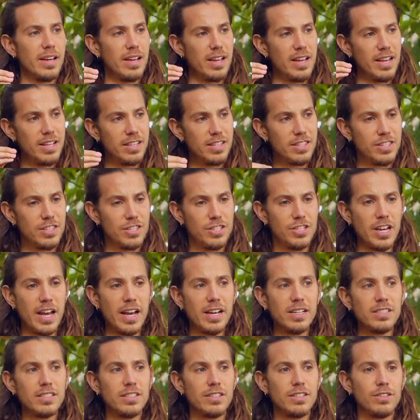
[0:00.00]
It's
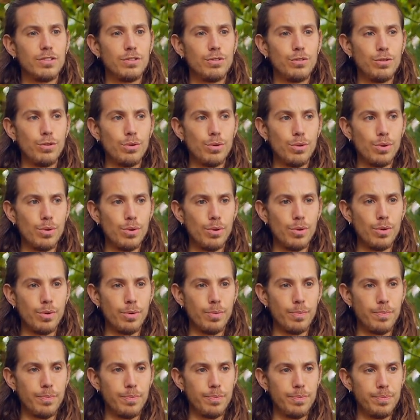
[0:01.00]
just
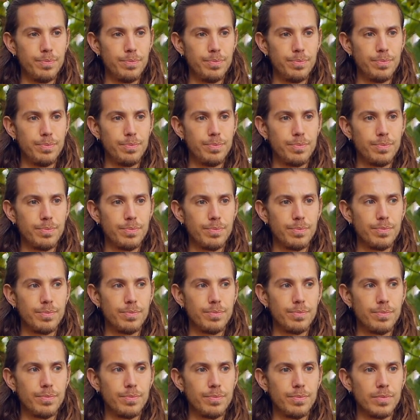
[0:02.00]
to
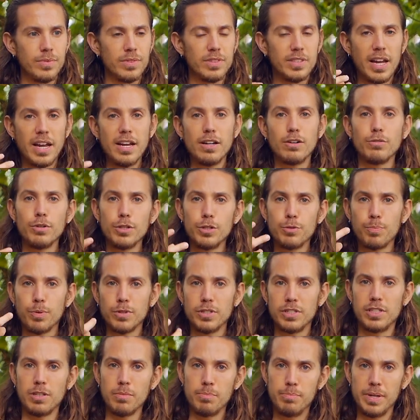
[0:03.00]
take
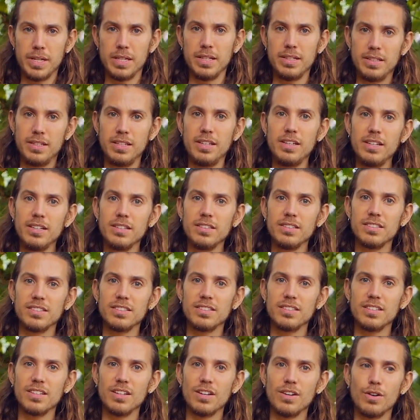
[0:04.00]
responsibility
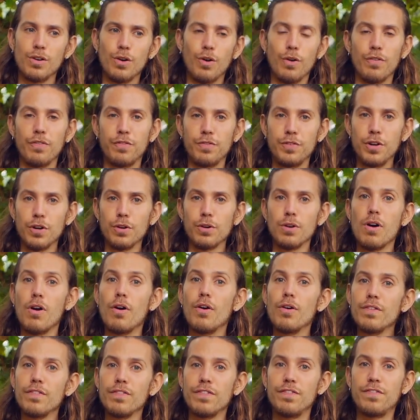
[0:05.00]
of your
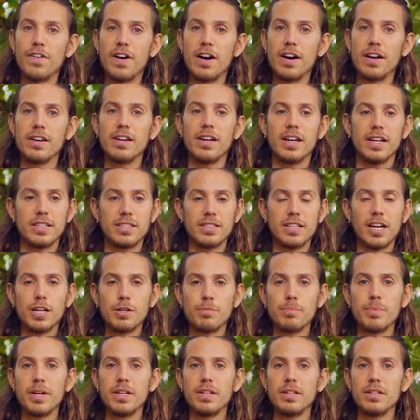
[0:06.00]
own fun,
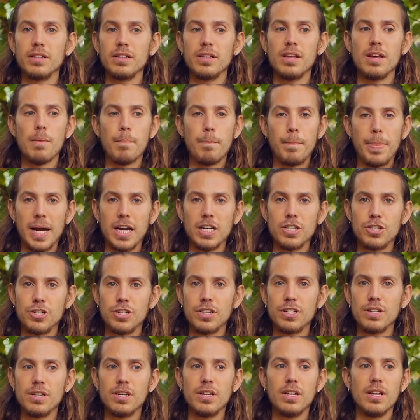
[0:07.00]
excitement,
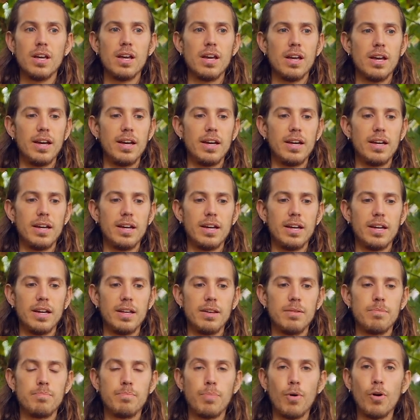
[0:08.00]
passion,
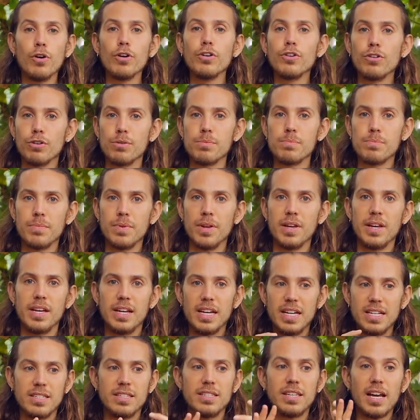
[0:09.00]
and boredom
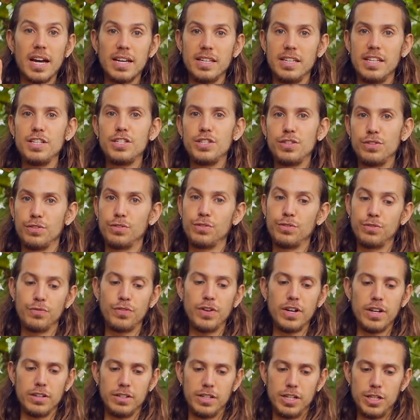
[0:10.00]
inside this
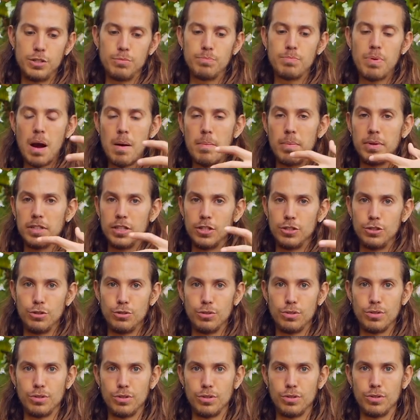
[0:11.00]
sphere, this bubble that
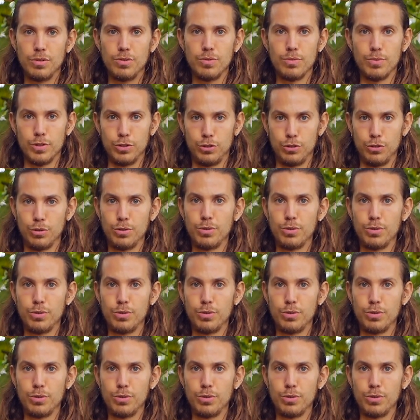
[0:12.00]
you want to